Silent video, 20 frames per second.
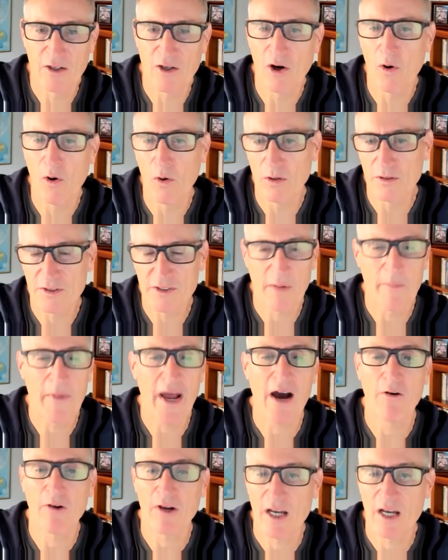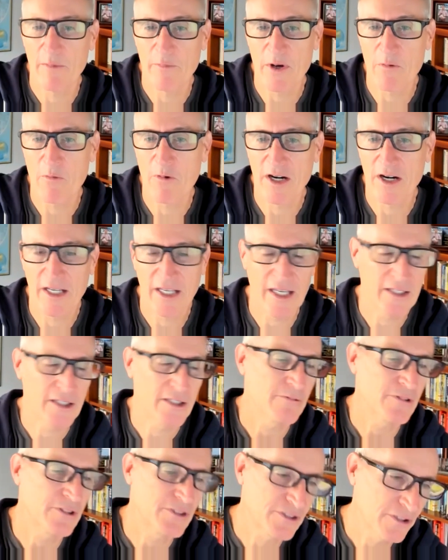goal, some outcome we want to get
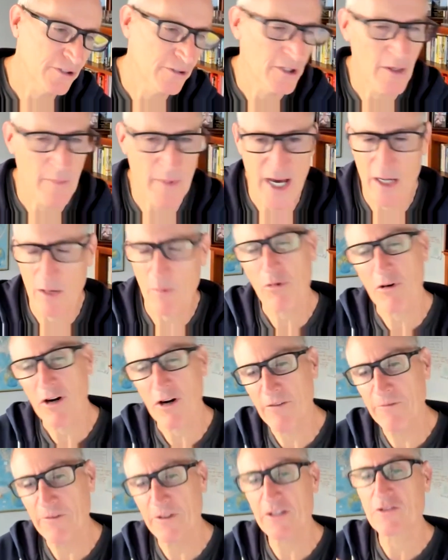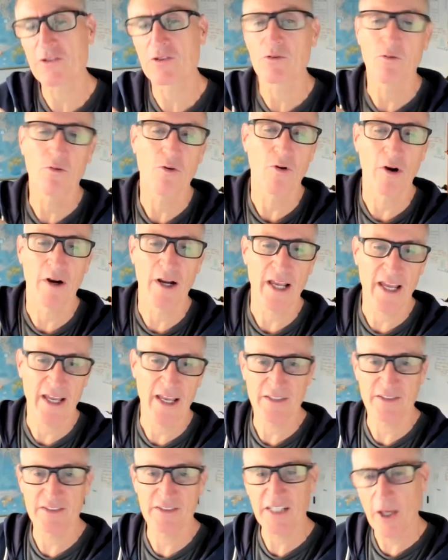to, a certain amount of profits or
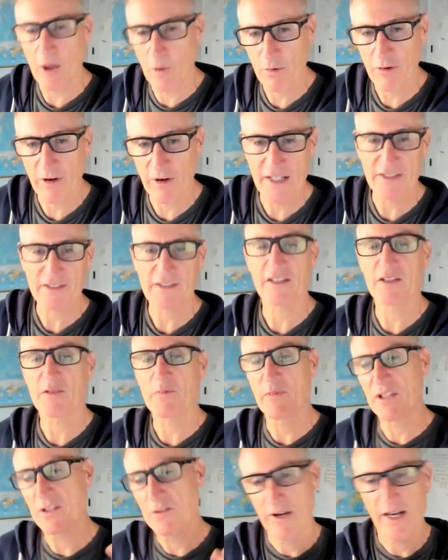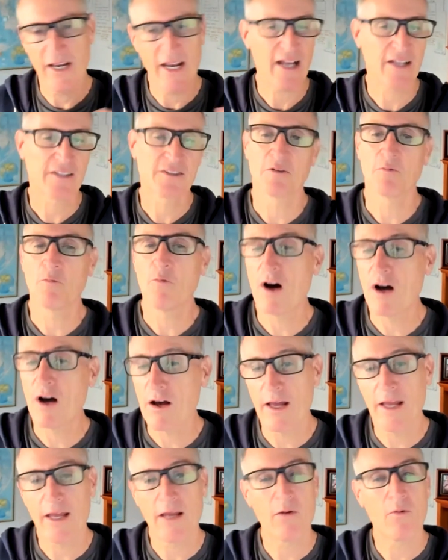a sale price that's between X and
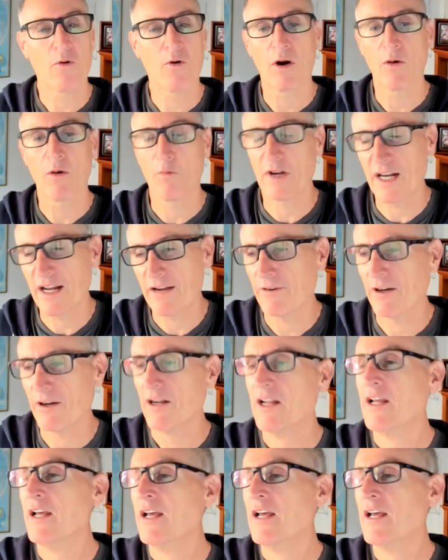Y or whatever.